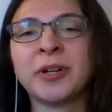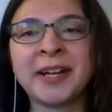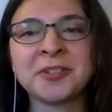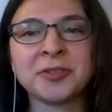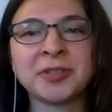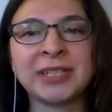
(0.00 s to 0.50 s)

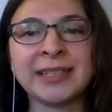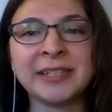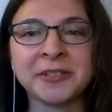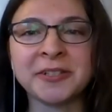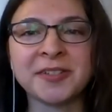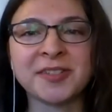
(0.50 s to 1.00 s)
actually
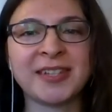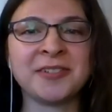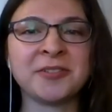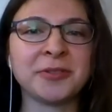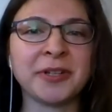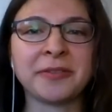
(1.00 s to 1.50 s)
leaders and
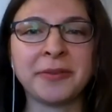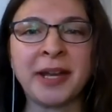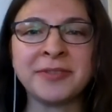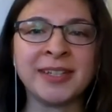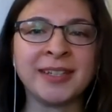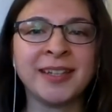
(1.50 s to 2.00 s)
who are
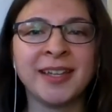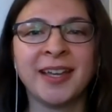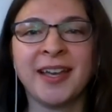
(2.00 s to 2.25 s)
thriving,